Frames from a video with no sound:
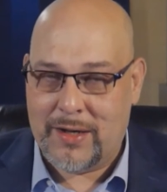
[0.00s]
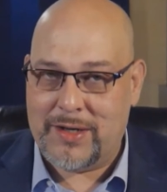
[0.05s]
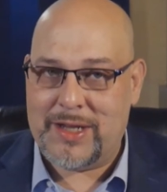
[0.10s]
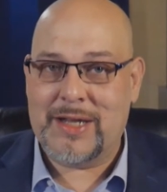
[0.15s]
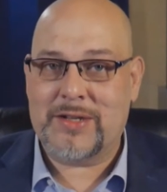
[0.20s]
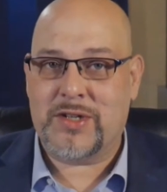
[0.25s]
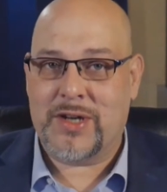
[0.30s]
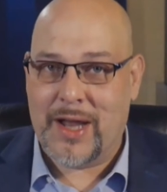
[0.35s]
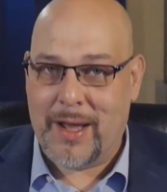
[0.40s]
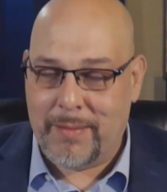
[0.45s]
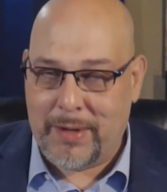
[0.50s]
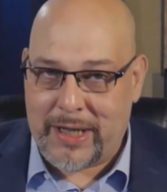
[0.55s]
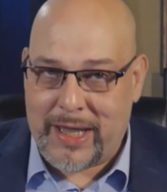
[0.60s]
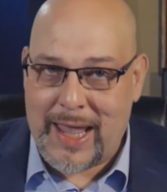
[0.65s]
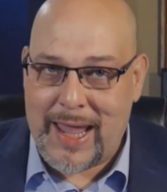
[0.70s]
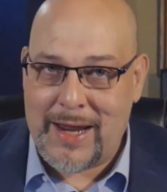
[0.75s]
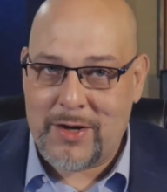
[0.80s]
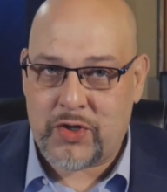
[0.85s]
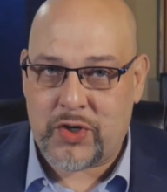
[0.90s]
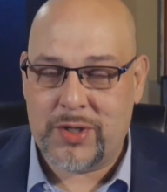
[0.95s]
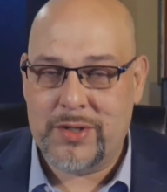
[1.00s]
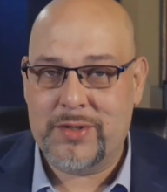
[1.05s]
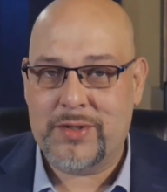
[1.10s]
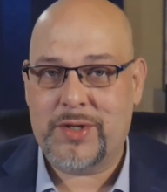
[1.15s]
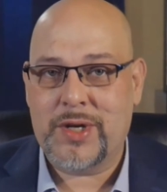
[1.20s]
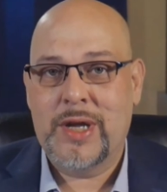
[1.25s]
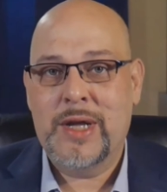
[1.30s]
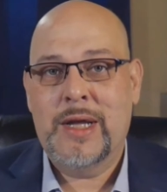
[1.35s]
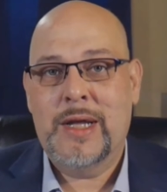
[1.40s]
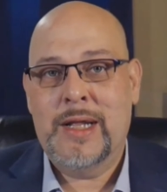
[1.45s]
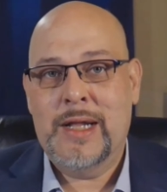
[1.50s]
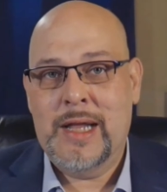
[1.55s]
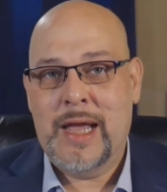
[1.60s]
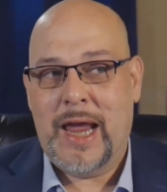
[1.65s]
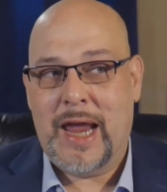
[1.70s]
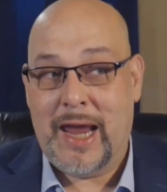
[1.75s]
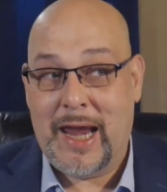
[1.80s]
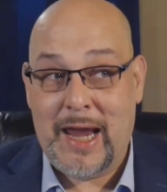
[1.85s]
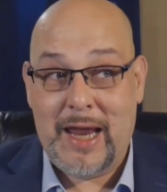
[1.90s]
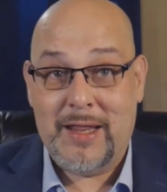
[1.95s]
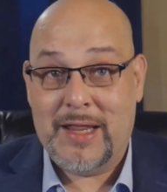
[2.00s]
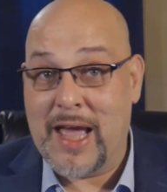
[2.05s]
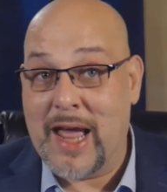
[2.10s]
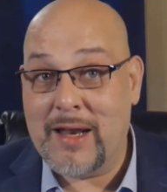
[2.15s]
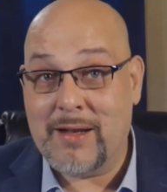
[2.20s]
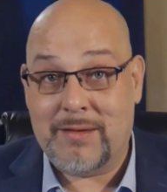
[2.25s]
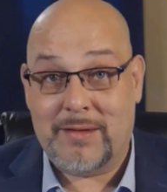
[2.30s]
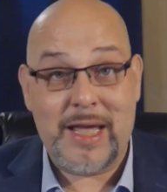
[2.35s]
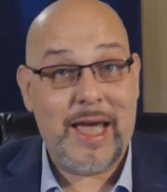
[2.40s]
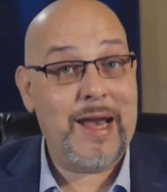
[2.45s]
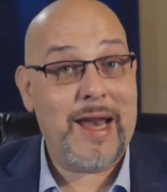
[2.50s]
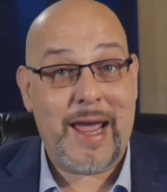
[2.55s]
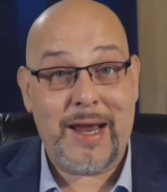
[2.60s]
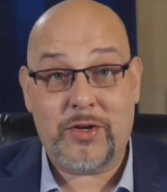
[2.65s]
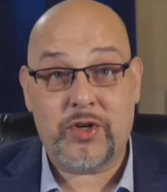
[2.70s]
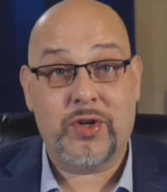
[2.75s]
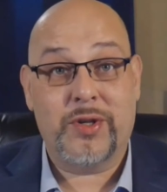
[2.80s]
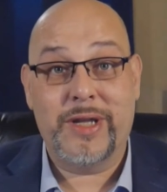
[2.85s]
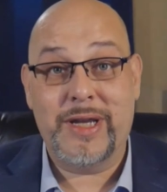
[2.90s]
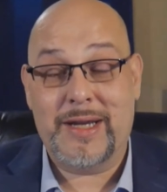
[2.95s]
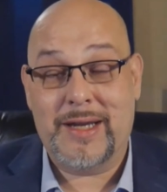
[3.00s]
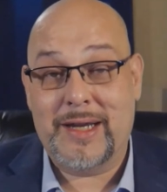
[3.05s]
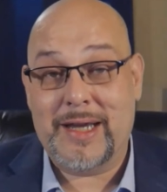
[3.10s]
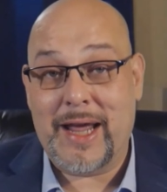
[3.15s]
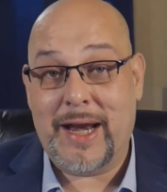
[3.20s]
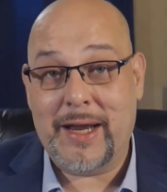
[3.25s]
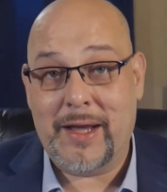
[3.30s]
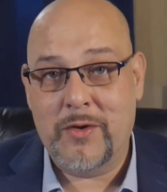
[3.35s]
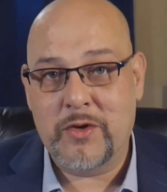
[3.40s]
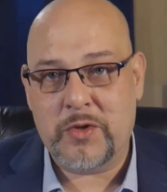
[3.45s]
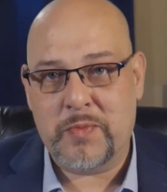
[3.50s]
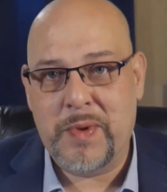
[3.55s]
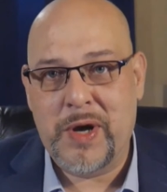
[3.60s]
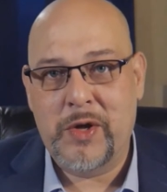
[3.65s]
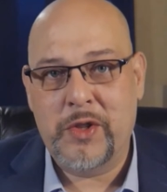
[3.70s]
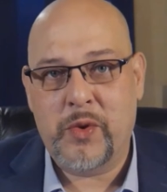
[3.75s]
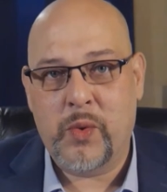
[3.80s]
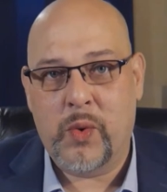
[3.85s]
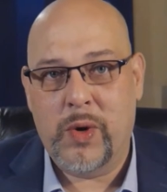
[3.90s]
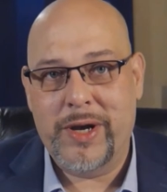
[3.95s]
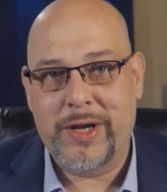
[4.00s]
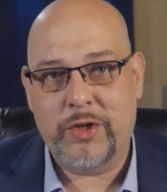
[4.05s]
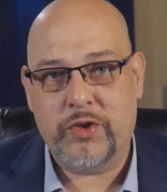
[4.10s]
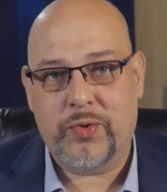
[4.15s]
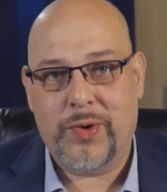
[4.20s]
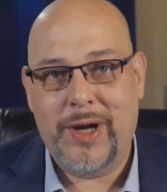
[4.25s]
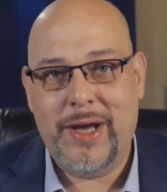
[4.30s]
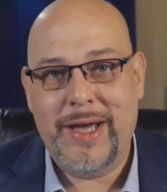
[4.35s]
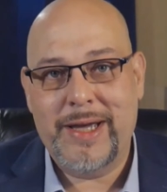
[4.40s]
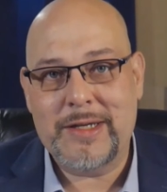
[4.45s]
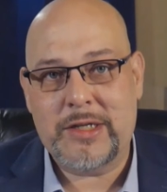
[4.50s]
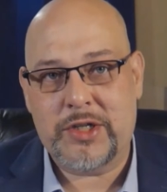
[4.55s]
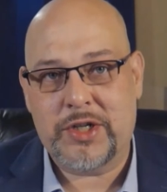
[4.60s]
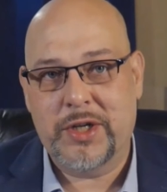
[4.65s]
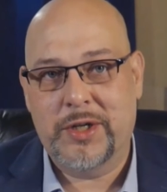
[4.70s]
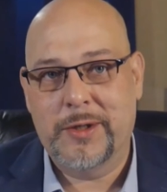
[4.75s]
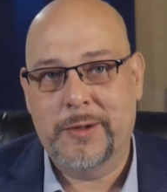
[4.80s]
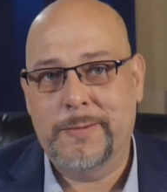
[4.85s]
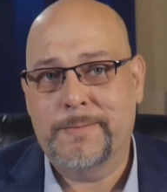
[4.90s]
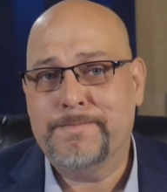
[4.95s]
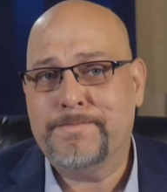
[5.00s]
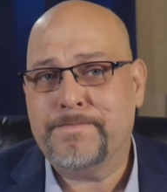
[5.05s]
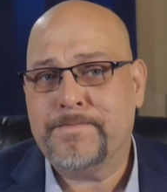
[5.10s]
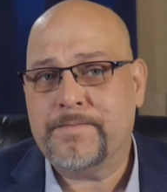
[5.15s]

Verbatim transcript: Debts and obligations, and, and that that actually kind of goes both ways, right? So,